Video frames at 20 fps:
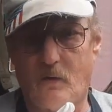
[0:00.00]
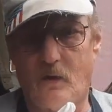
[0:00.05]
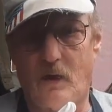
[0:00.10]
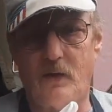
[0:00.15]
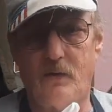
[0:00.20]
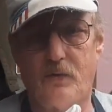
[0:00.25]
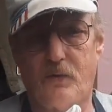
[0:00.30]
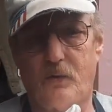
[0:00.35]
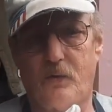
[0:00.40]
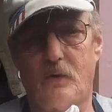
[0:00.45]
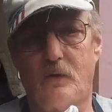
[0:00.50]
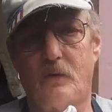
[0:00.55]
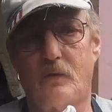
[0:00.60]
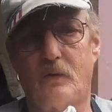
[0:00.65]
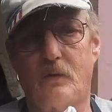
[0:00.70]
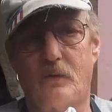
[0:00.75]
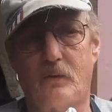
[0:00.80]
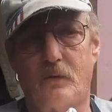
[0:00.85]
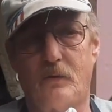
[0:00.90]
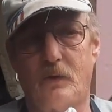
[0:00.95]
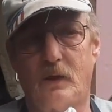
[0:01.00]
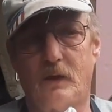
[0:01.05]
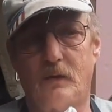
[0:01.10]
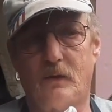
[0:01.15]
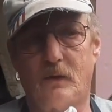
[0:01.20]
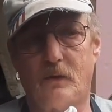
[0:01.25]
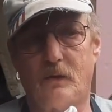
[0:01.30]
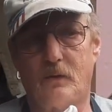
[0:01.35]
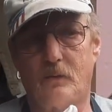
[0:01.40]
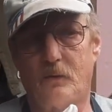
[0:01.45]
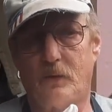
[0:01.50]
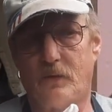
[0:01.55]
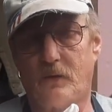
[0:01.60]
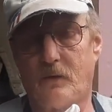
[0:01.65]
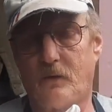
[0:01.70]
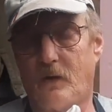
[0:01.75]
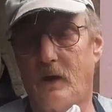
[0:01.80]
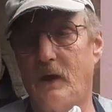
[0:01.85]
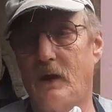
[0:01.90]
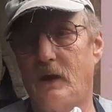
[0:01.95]
right through with the
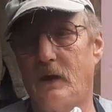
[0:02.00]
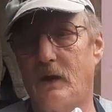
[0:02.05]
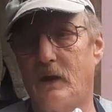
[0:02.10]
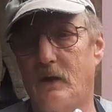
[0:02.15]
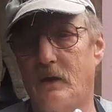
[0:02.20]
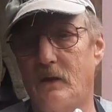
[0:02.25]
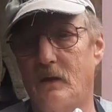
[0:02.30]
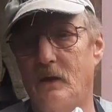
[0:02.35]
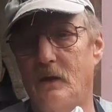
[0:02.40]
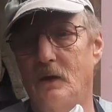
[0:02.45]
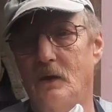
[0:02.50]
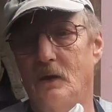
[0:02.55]
grain. And,